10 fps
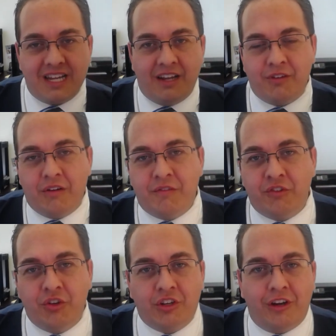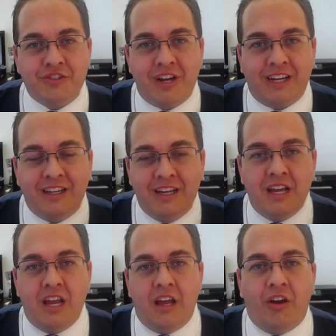I reviewed a contract
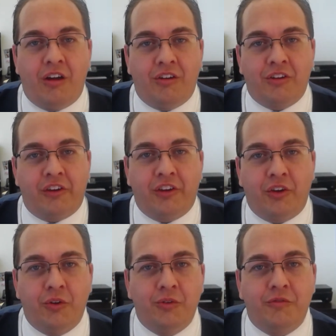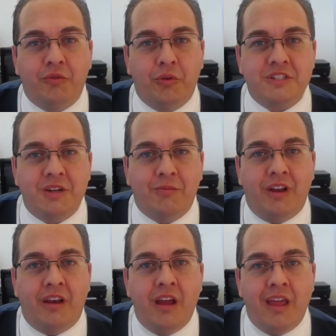not long ago for
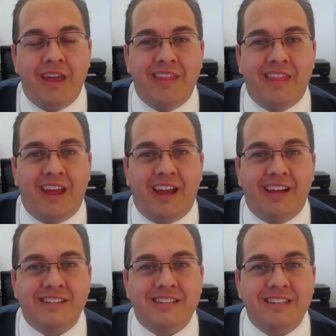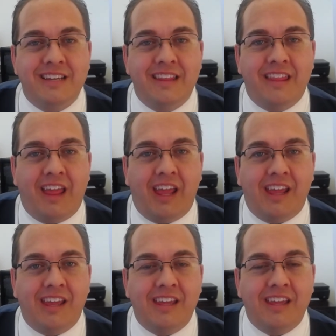someone that
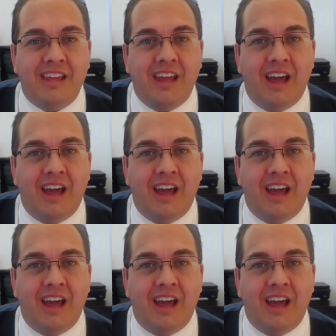it